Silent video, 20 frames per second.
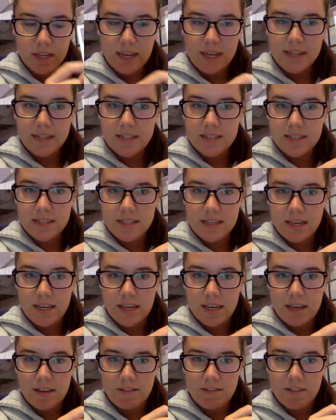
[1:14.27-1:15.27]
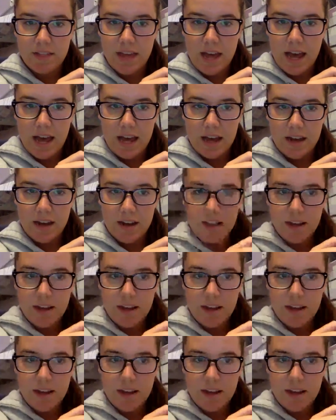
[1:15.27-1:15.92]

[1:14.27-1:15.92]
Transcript: and see if that